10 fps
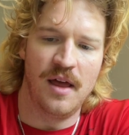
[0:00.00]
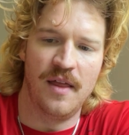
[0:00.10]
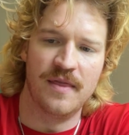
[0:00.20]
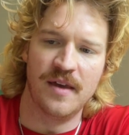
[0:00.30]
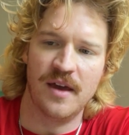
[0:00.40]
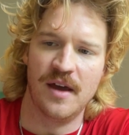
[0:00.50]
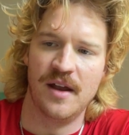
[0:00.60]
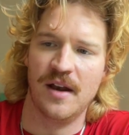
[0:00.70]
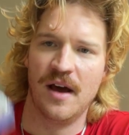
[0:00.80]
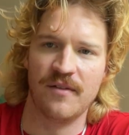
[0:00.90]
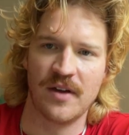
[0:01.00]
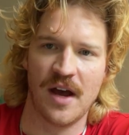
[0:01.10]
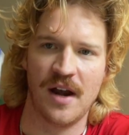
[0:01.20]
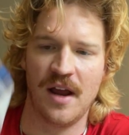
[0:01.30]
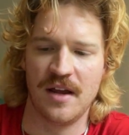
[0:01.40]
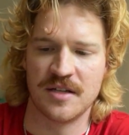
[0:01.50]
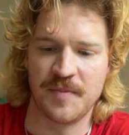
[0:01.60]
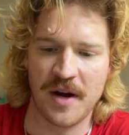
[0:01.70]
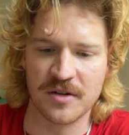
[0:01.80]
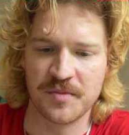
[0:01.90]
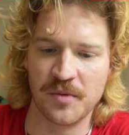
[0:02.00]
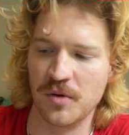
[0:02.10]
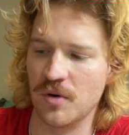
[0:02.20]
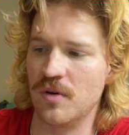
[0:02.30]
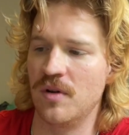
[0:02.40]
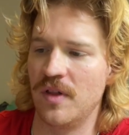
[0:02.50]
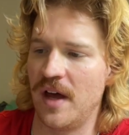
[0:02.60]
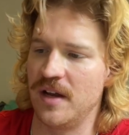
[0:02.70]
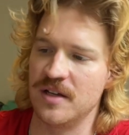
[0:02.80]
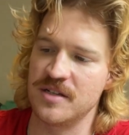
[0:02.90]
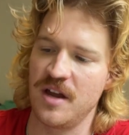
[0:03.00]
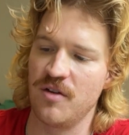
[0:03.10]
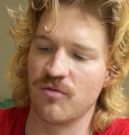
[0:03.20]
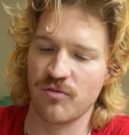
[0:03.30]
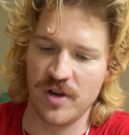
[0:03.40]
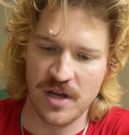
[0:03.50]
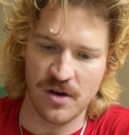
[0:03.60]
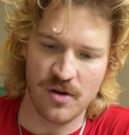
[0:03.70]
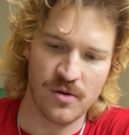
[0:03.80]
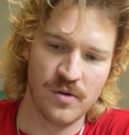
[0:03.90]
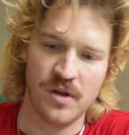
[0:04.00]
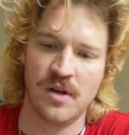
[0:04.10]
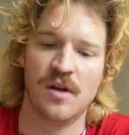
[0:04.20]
And then I've got a spare spool that is a Rio